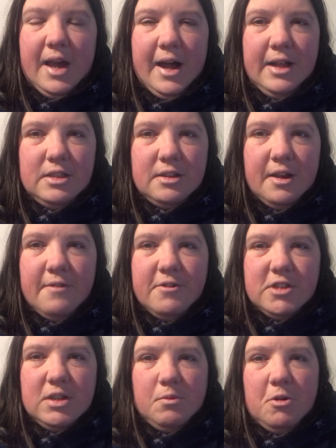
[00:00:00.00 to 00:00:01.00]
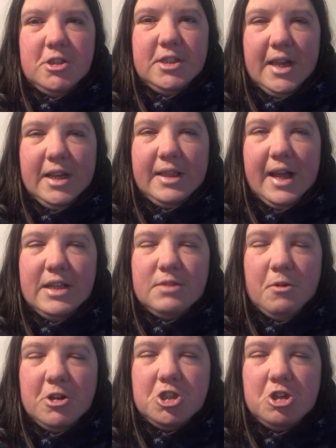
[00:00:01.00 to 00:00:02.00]
And for someone to take
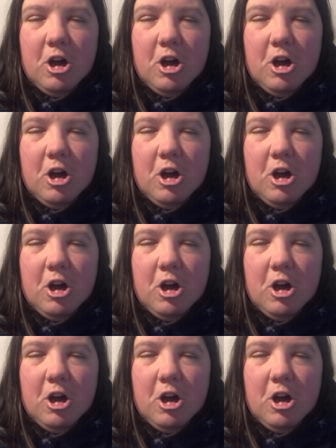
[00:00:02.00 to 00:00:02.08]
that much